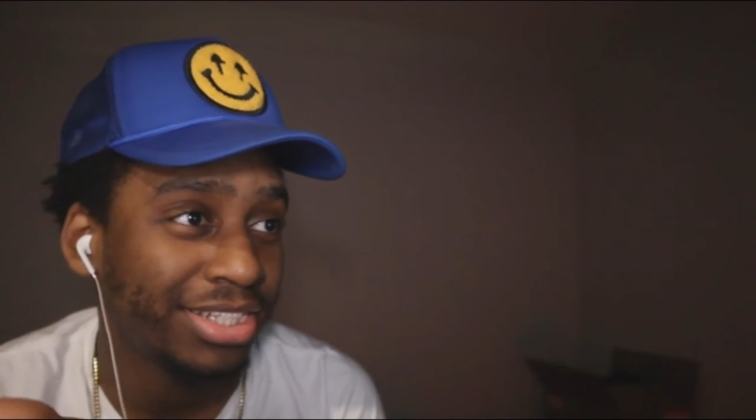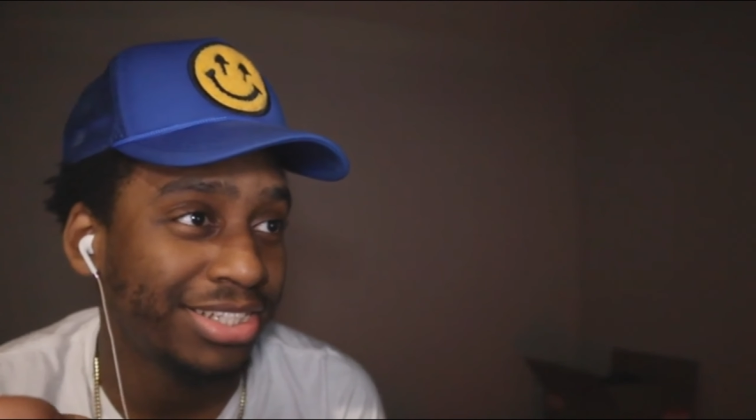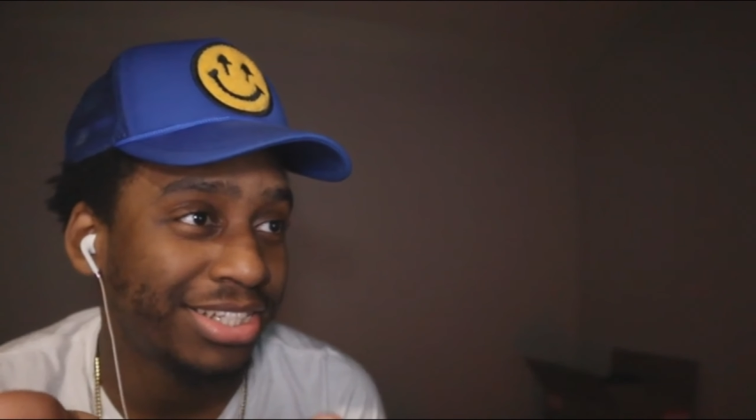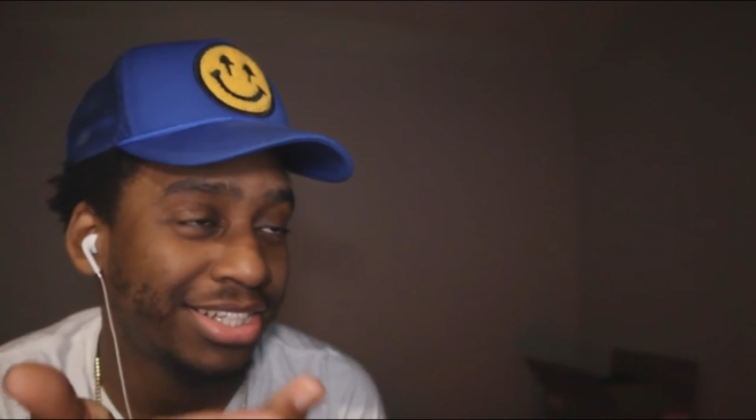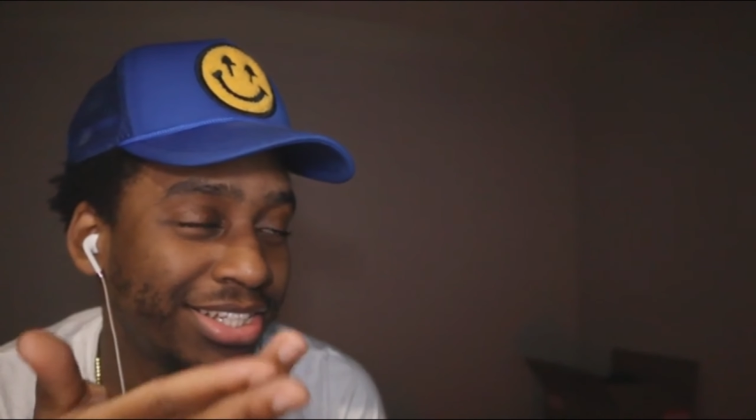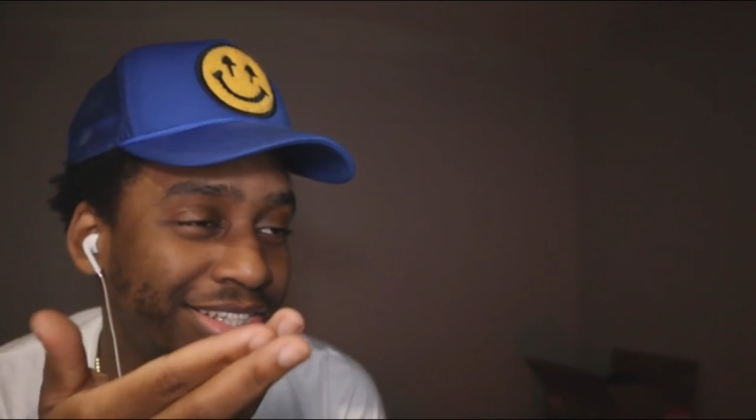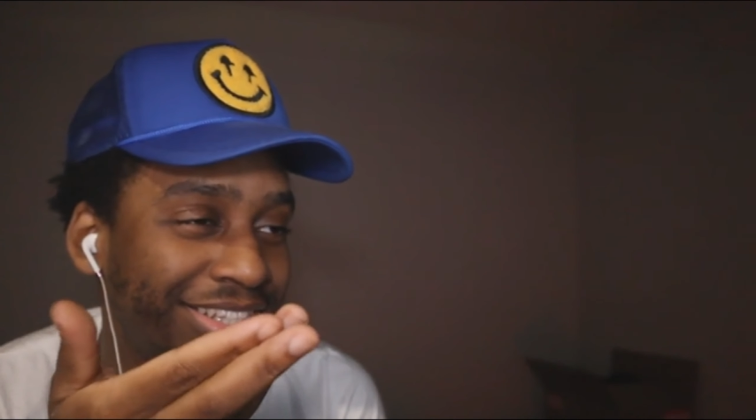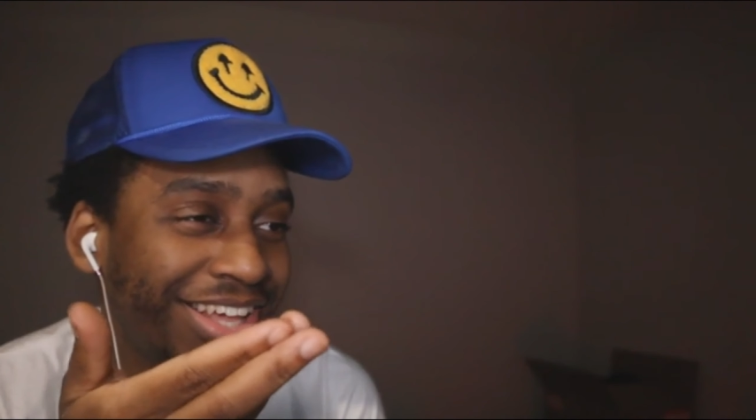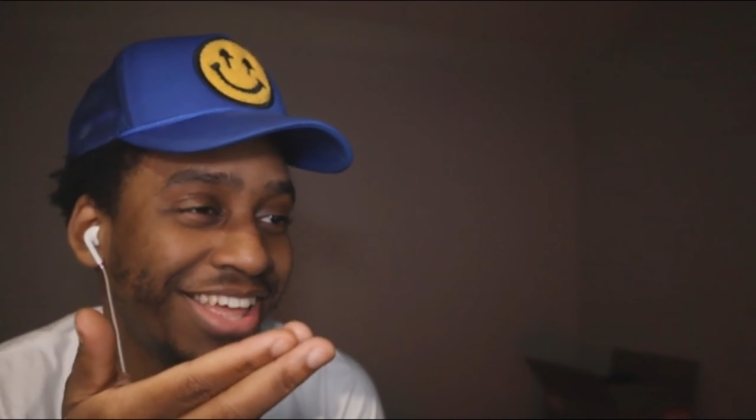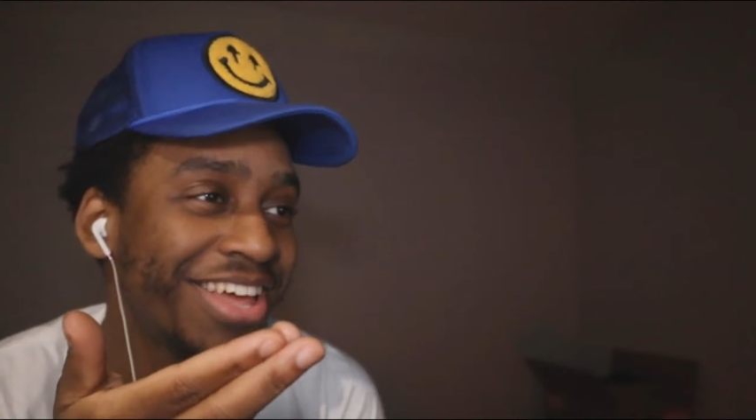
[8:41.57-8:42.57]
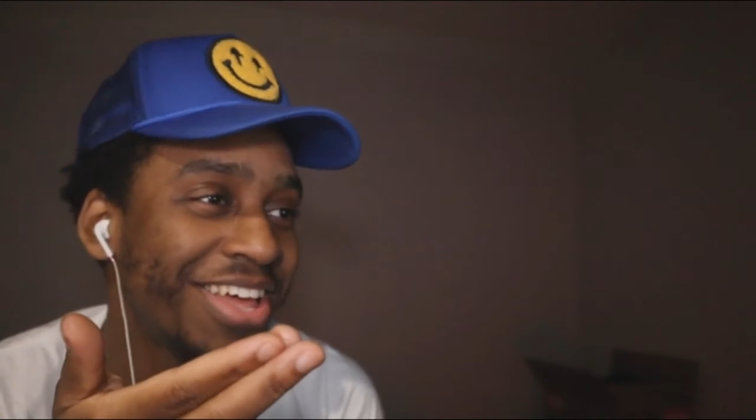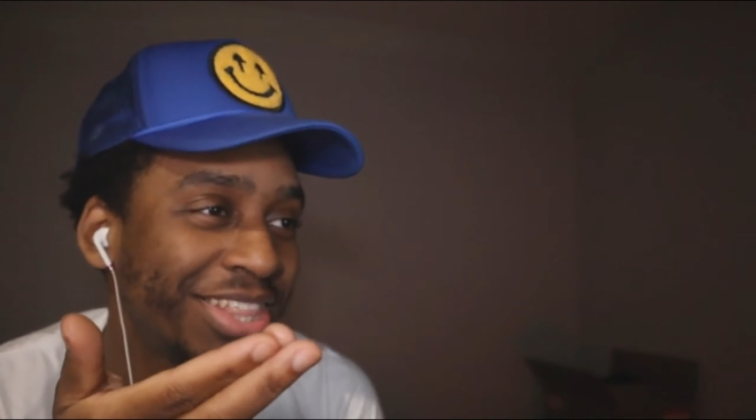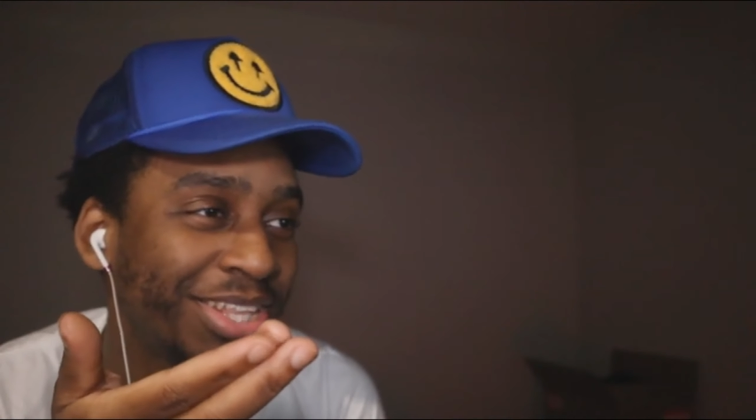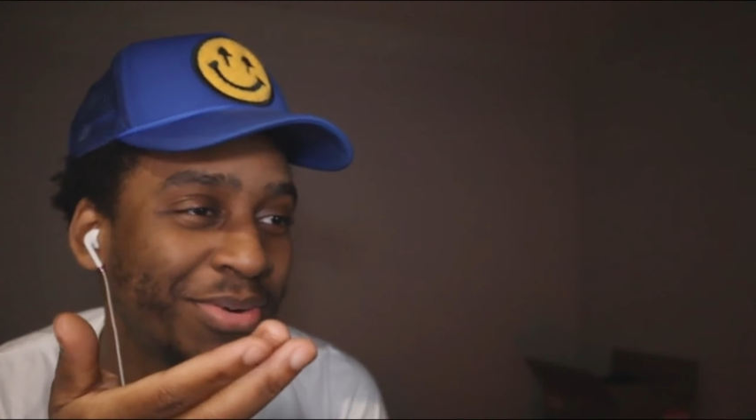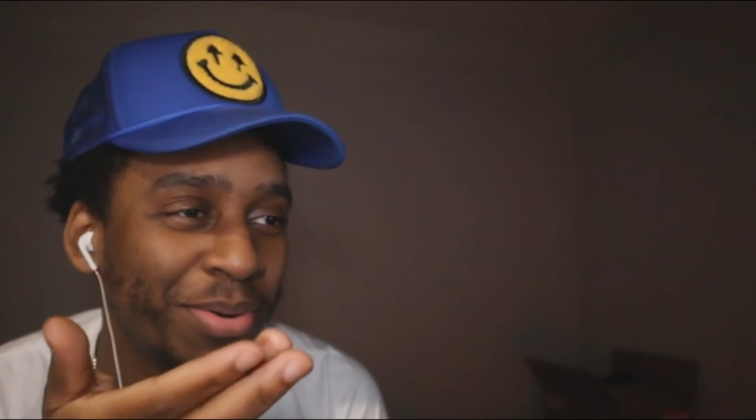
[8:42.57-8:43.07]

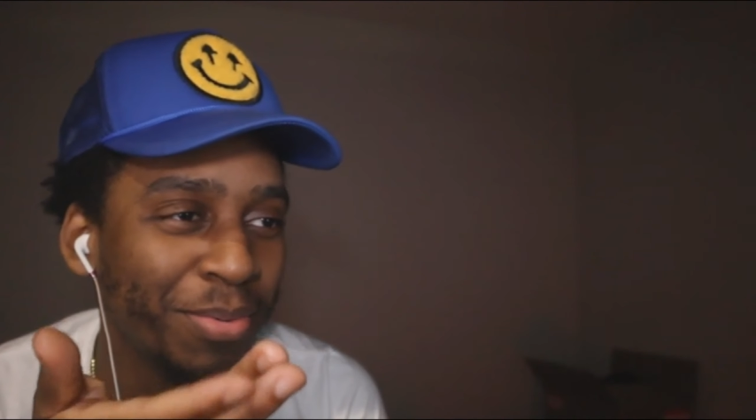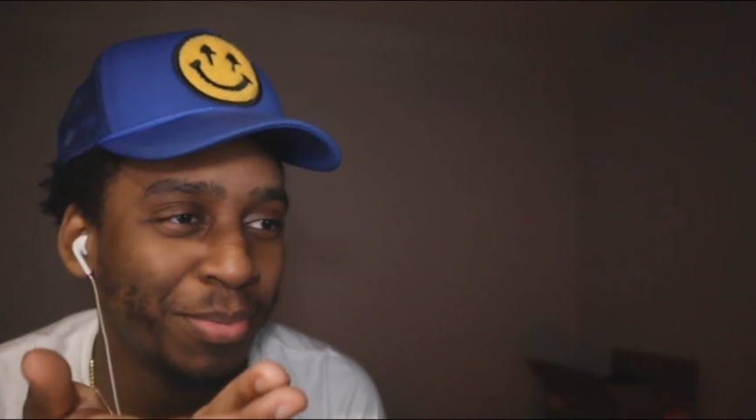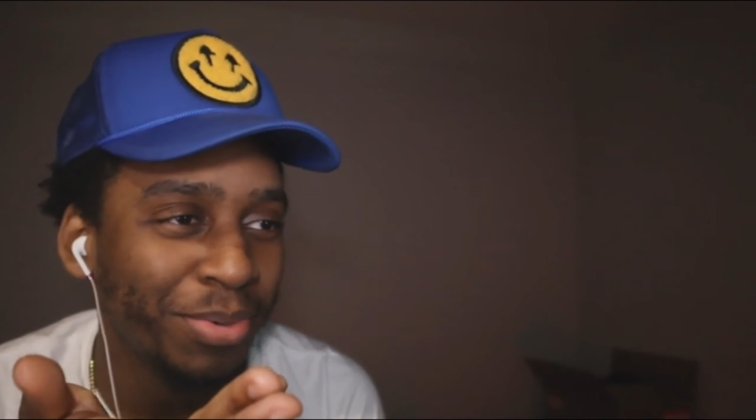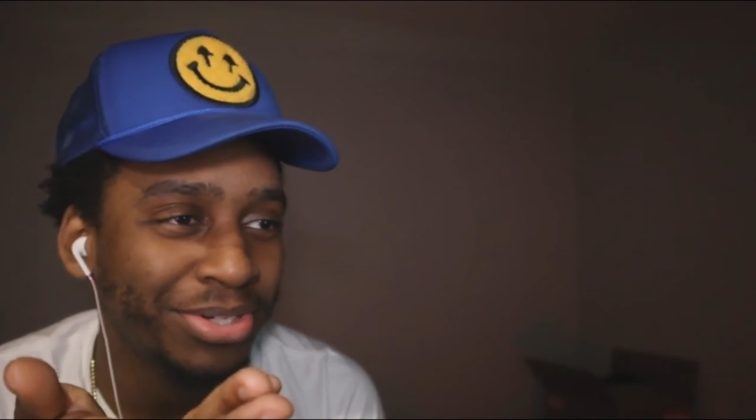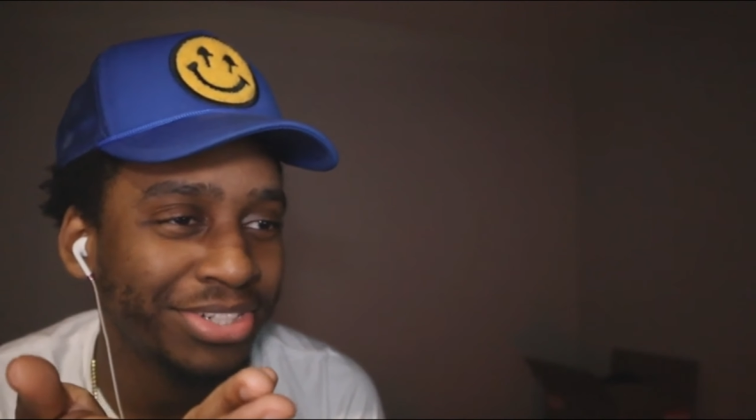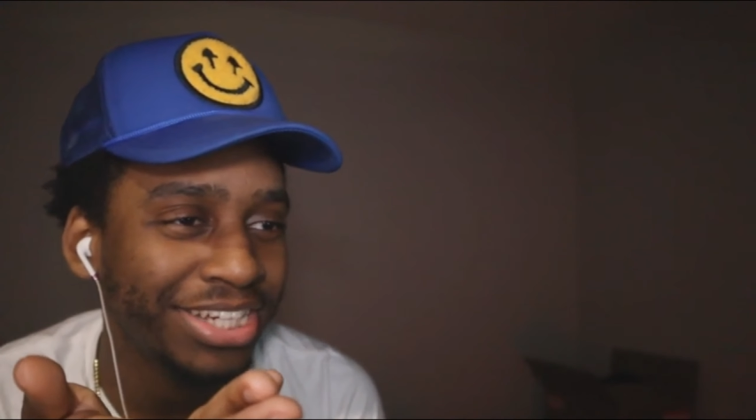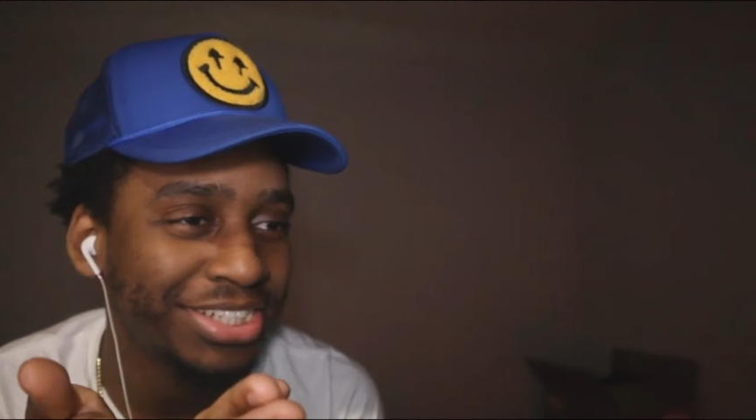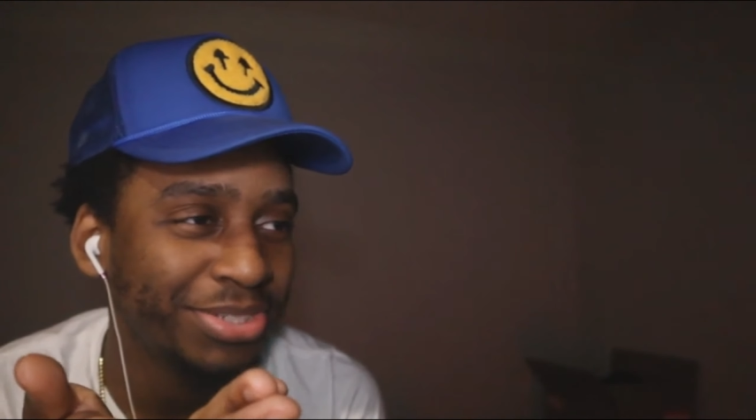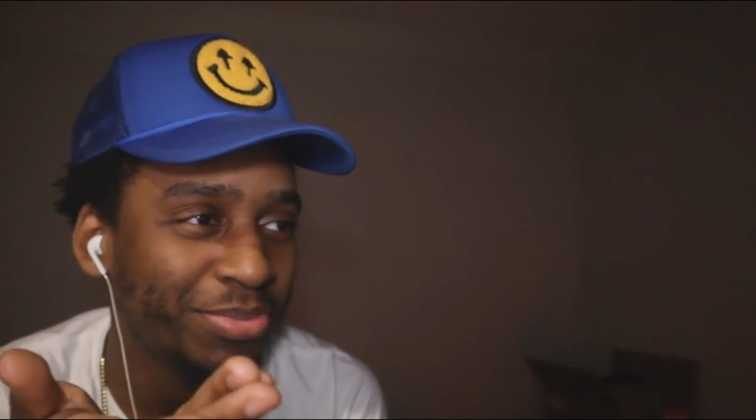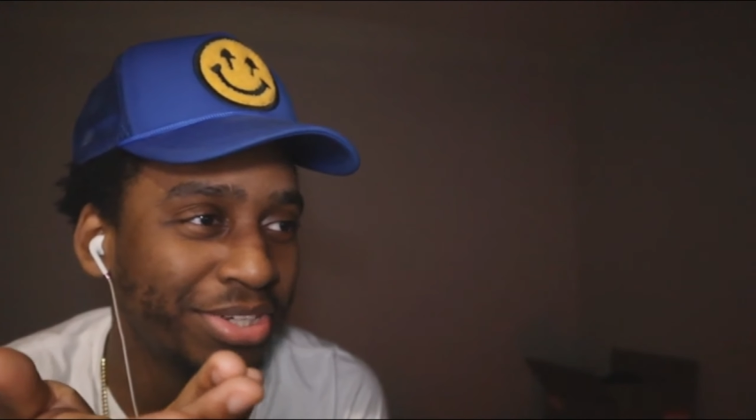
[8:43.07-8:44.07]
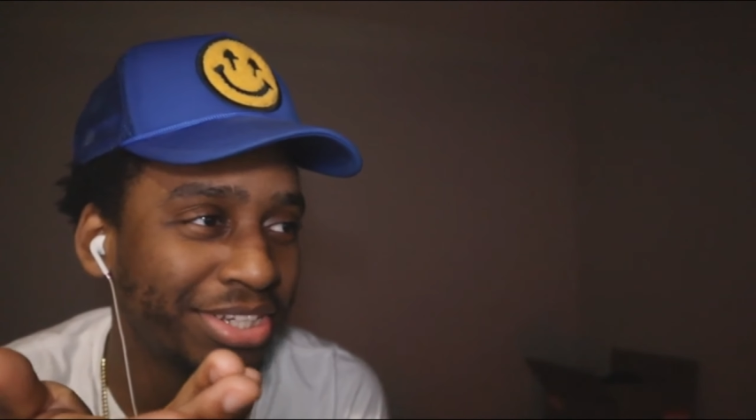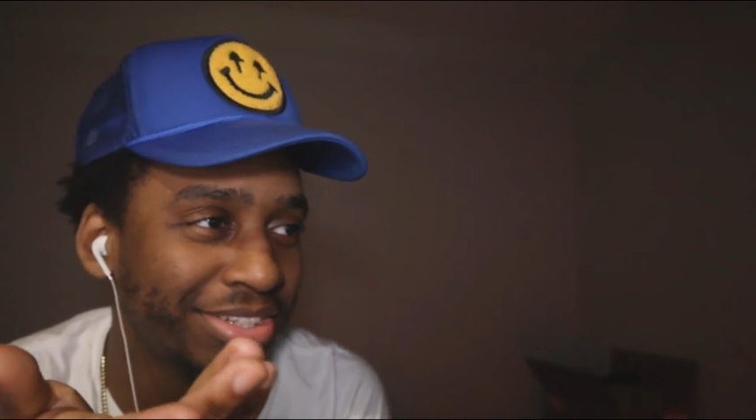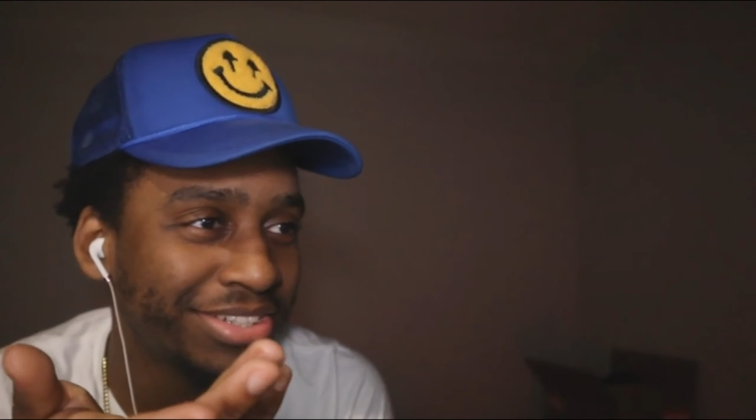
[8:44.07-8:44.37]
the one with Will, they should win.